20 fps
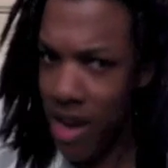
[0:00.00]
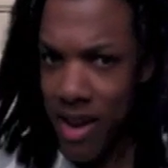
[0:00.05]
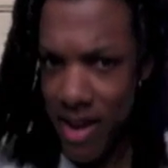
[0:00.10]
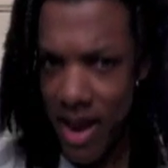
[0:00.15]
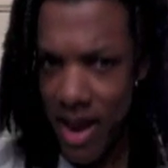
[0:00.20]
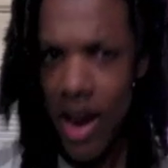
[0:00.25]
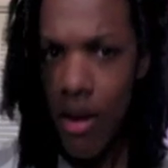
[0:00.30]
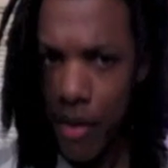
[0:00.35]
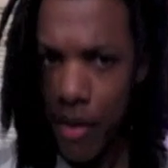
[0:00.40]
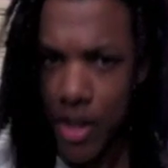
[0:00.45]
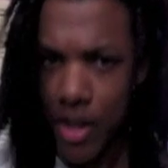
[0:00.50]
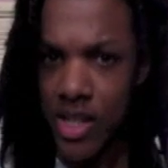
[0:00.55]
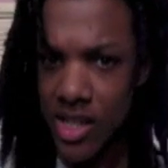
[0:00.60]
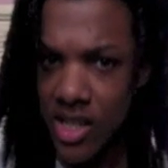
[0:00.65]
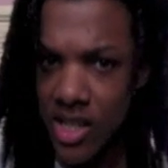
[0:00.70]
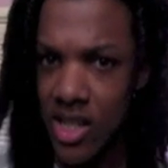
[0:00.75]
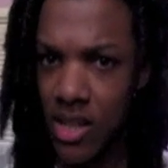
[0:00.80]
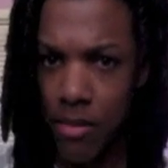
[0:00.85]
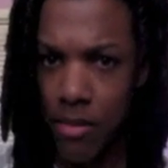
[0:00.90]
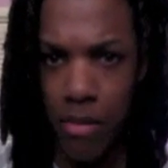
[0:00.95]
Eric
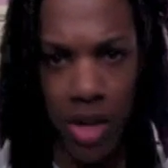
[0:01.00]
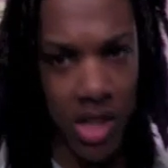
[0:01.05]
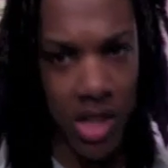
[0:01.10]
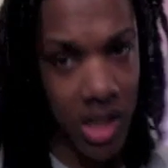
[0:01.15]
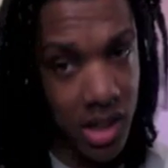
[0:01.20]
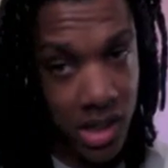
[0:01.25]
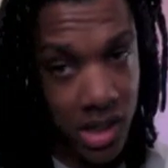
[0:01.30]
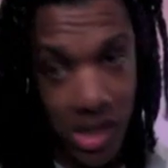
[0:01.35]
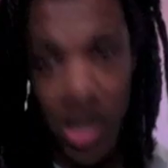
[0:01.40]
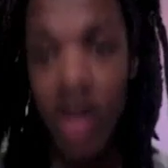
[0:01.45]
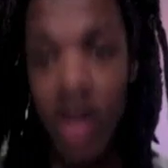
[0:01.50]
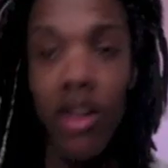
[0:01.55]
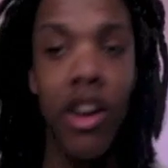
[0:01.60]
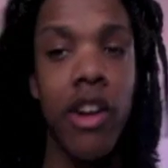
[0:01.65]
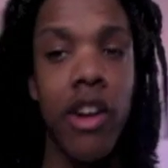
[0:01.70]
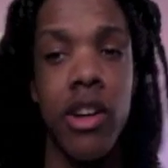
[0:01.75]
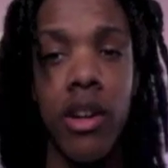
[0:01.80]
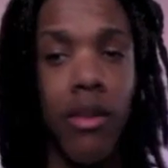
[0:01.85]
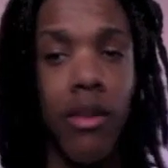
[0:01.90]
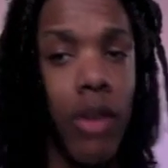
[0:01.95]
season, because he has a ton of
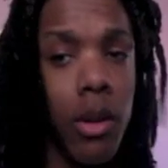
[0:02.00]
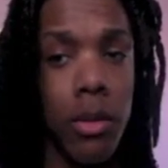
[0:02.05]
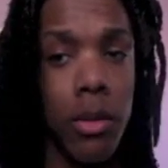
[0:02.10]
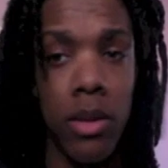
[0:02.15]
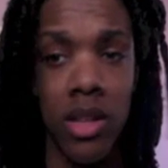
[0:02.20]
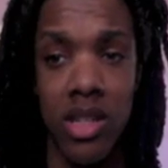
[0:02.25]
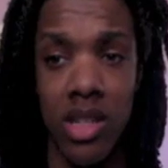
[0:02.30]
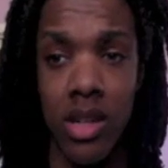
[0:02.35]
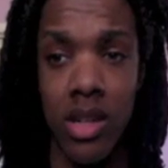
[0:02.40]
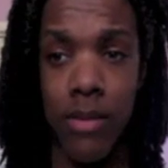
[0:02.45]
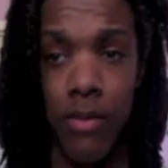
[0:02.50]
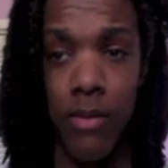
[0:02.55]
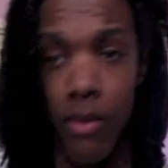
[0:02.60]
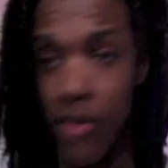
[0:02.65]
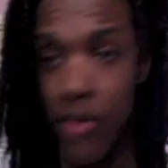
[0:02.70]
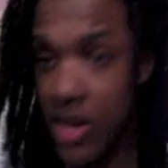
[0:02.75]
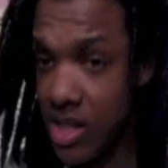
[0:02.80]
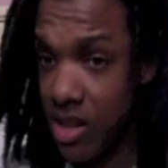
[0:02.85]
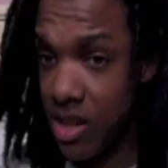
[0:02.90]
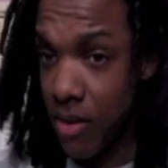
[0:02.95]
character development this season,
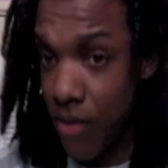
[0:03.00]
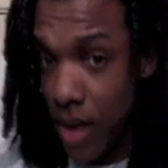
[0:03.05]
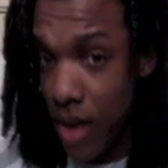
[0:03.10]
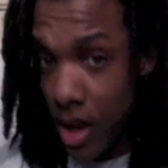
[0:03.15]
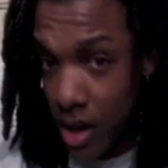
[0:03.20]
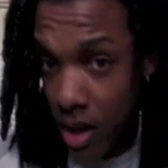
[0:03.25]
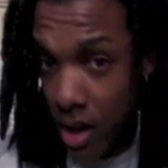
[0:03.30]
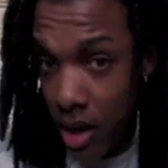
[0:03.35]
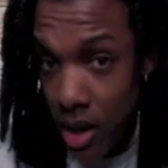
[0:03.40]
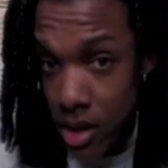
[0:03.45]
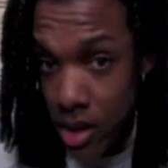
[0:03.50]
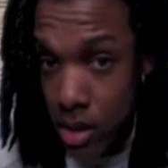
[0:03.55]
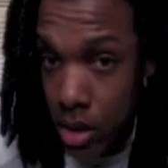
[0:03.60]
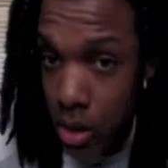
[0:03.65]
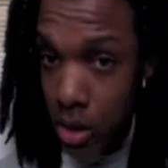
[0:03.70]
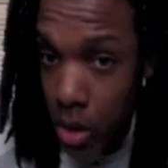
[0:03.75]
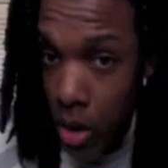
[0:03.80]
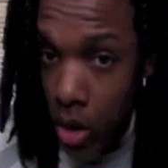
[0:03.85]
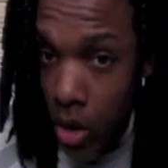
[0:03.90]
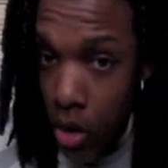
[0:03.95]
facing the fact that he has to
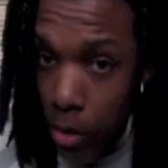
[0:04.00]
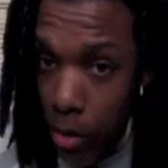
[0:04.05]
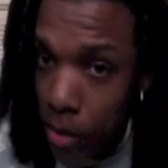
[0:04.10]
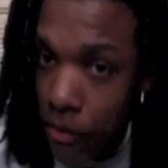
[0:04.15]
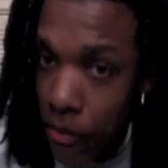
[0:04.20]
go home,